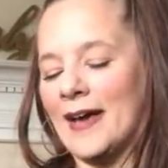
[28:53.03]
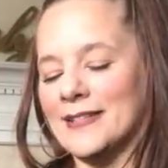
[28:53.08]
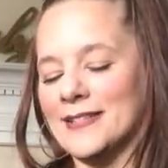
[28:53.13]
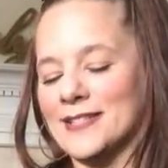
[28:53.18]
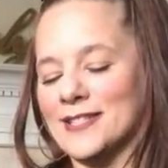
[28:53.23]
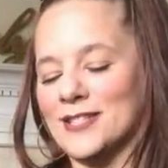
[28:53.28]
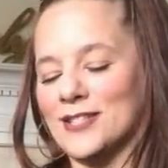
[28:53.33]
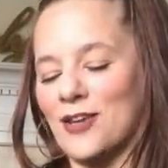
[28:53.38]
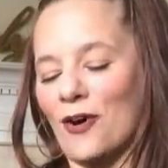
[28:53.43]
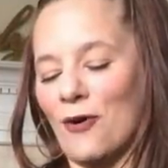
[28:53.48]

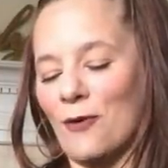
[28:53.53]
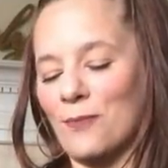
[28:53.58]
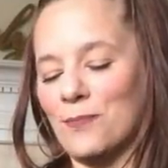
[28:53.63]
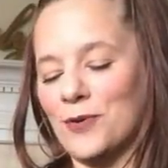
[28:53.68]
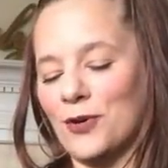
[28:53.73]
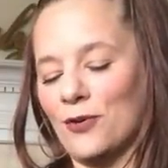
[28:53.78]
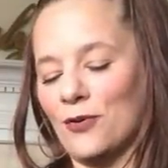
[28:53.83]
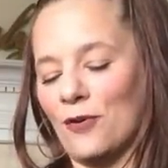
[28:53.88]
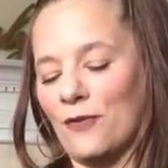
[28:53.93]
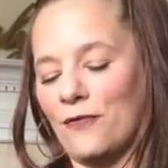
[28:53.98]
it's so
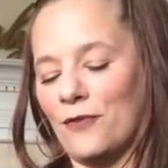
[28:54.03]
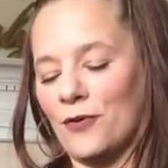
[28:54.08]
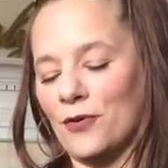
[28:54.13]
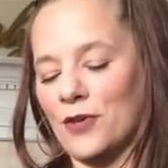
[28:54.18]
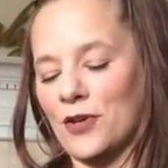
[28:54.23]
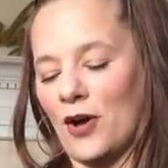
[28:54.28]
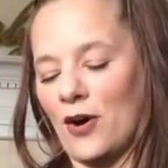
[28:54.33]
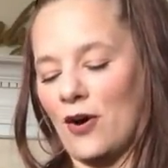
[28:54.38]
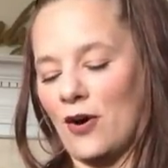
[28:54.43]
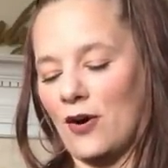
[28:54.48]
beautiful,
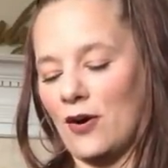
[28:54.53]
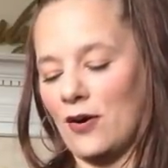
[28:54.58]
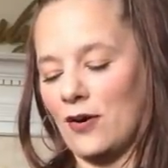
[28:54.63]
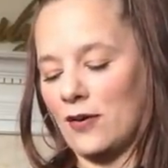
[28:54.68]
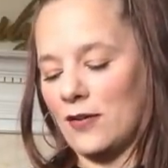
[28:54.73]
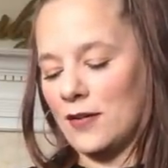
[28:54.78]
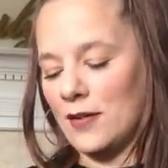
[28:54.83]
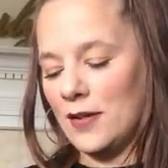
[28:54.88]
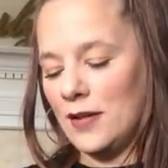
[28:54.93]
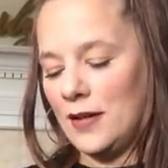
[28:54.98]

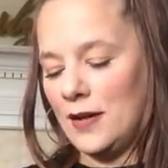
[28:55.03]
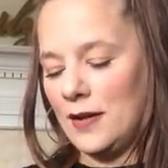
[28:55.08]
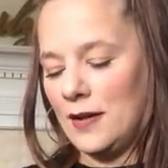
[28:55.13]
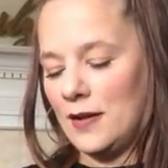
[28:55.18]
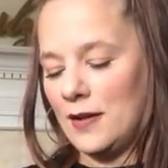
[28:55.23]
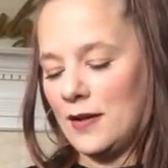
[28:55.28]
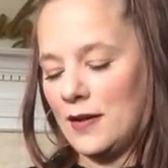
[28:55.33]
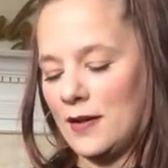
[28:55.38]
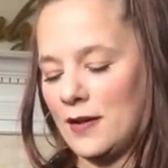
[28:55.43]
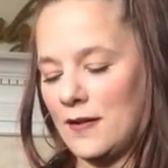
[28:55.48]
y'all.
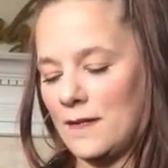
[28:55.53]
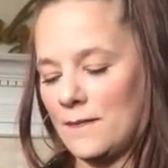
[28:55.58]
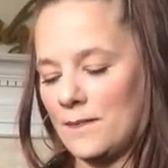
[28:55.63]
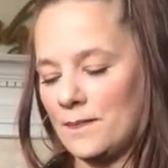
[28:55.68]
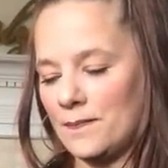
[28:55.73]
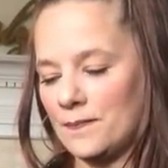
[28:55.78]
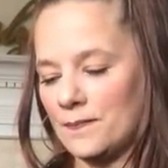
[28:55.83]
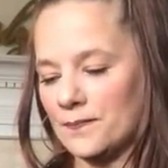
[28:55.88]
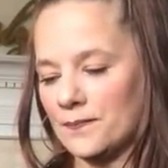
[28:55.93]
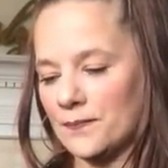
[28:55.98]

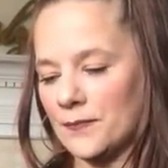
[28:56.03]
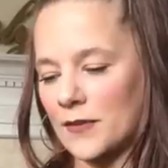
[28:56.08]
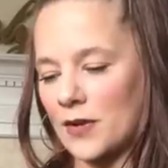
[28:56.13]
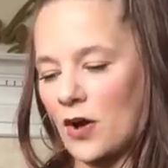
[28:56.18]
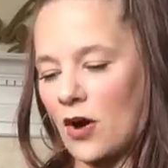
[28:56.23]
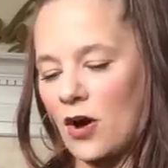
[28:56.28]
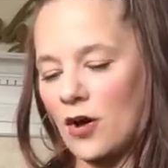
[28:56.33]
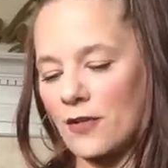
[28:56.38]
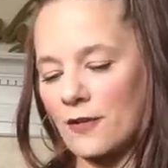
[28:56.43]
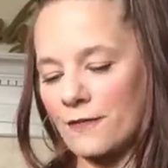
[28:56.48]

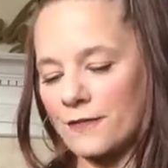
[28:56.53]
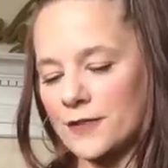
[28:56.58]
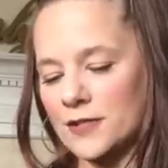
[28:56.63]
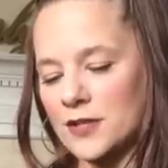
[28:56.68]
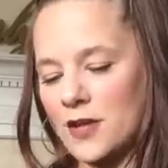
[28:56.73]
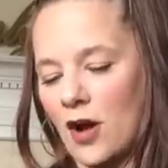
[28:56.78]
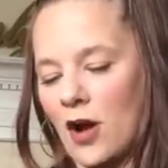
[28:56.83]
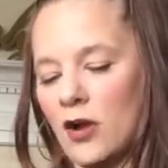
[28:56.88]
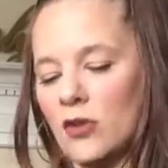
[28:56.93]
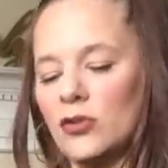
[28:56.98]
Oh, the
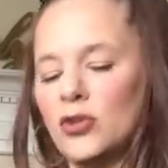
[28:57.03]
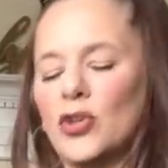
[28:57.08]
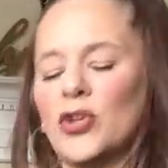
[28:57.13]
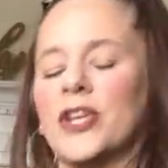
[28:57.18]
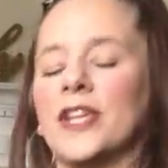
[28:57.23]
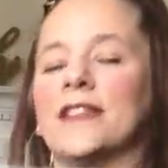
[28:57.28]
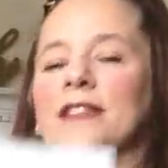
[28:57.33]
photography, look